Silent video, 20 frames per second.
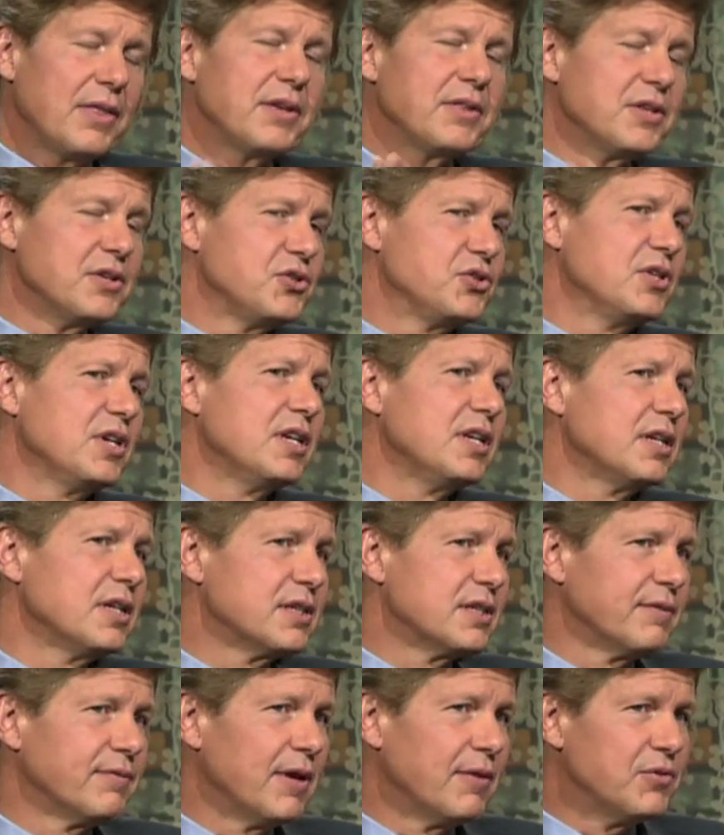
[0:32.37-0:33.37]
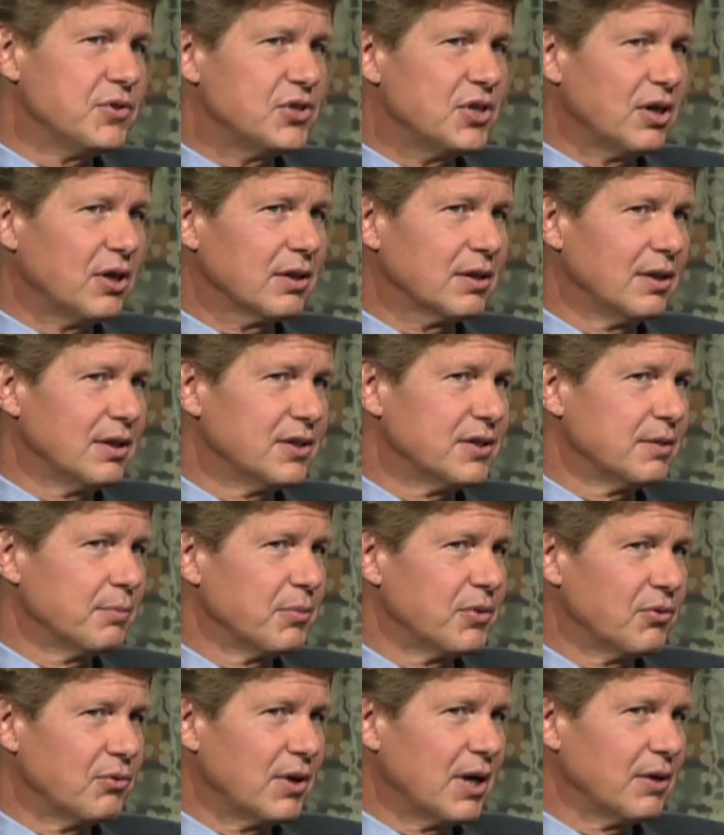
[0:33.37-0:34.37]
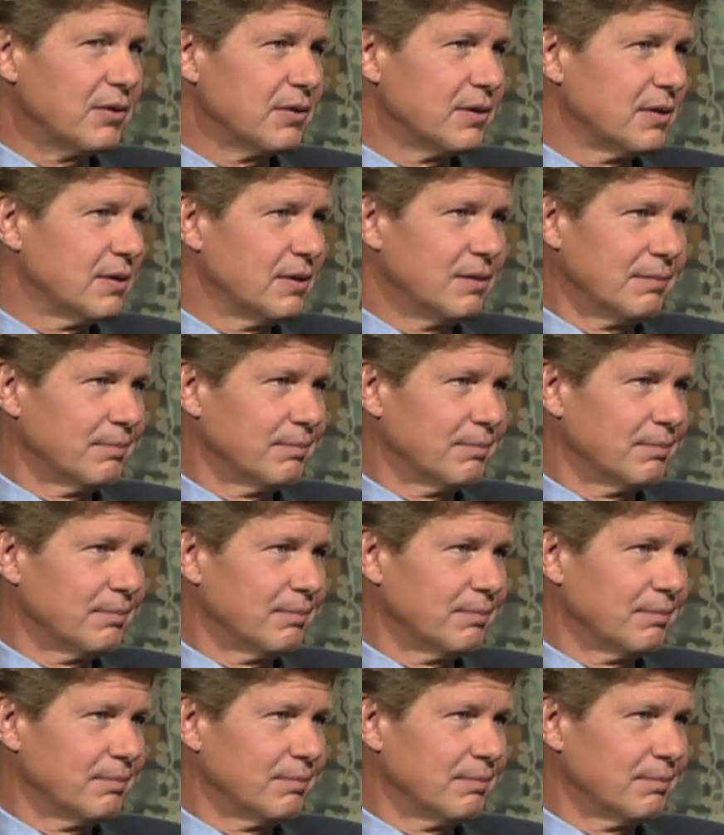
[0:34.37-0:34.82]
the genius of evangelicalism throughout